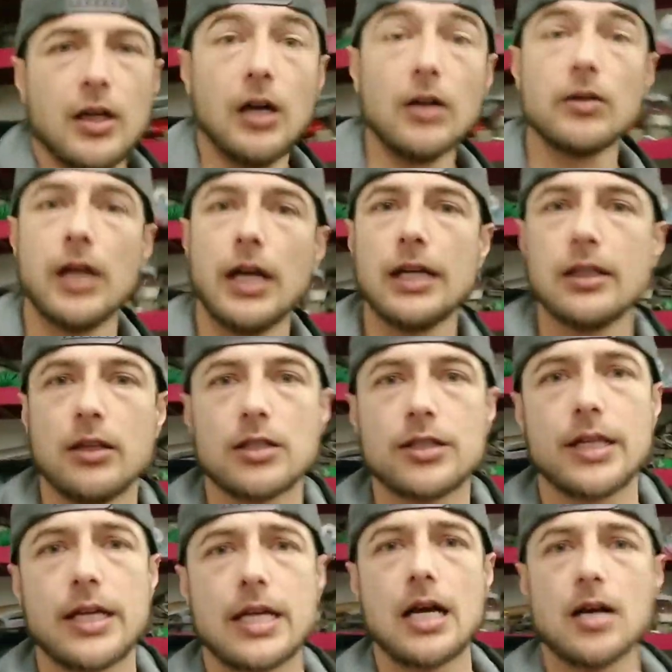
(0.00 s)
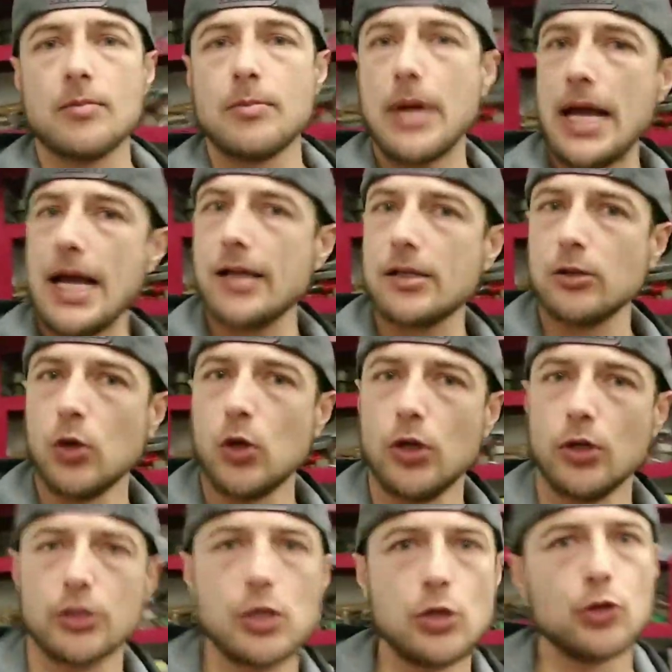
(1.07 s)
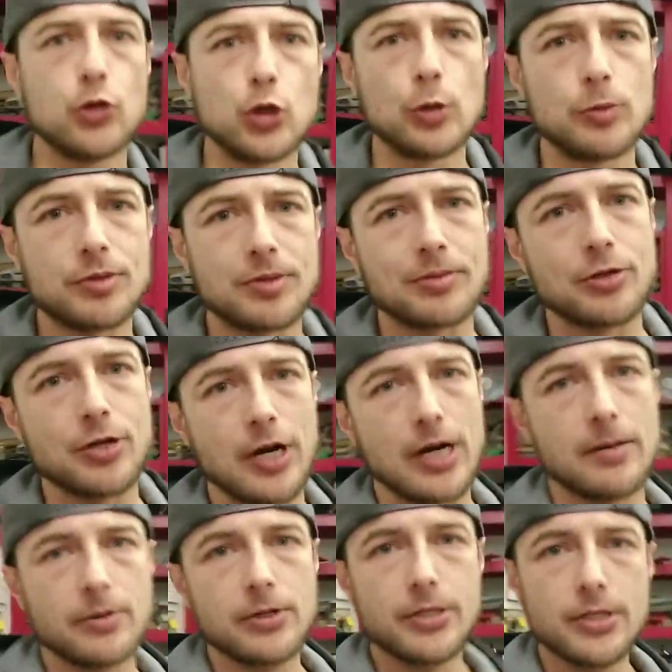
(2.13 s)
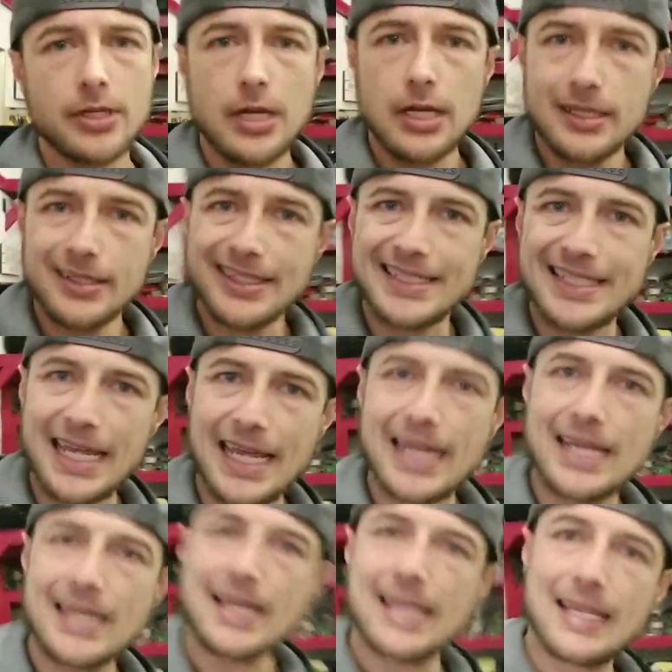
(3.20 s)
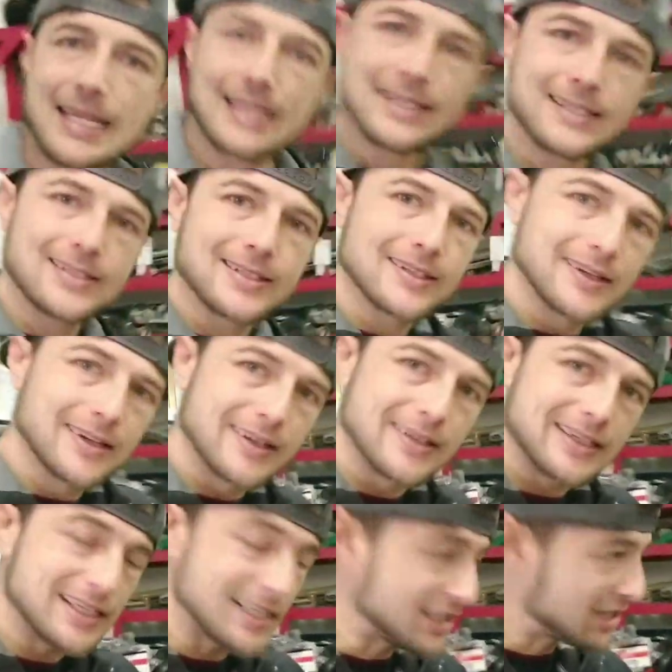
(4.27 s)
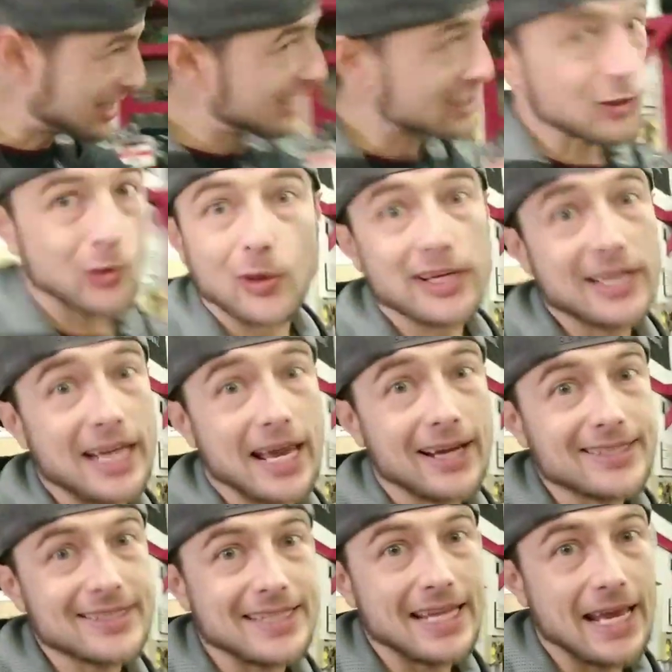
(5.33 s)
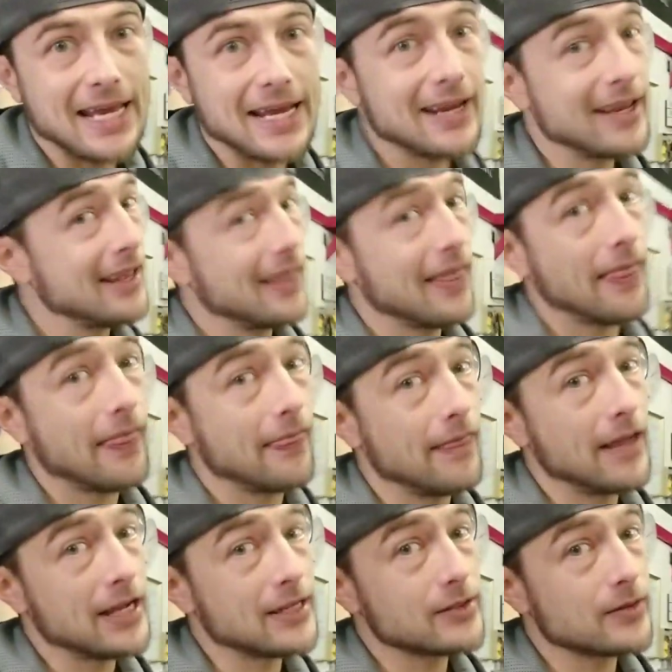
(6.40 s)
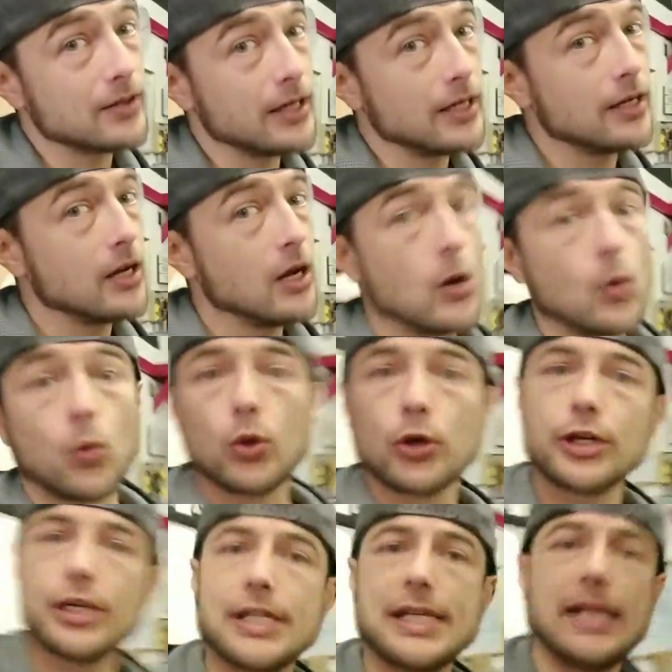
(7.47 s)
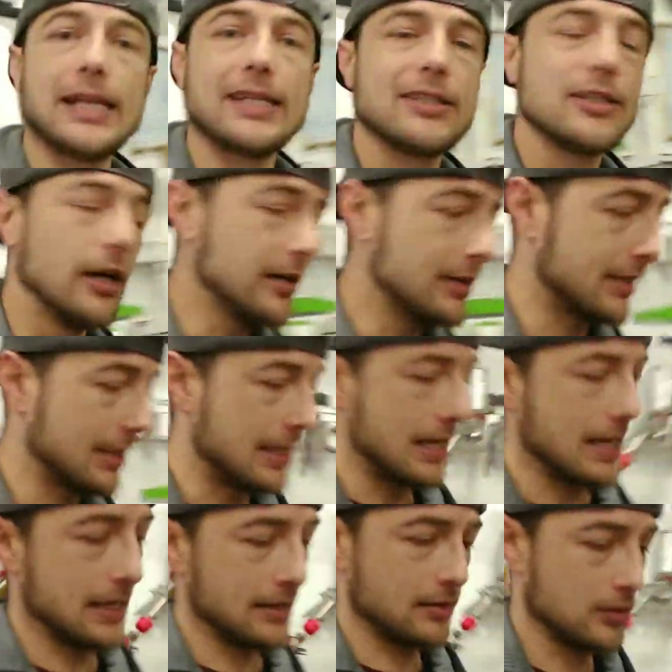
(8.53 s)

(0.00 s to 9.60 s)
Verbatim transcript: All right, looks like I'm back, loyal YouTube subscribers. Today is EJ20X day. That's right, we're gonna get it done today.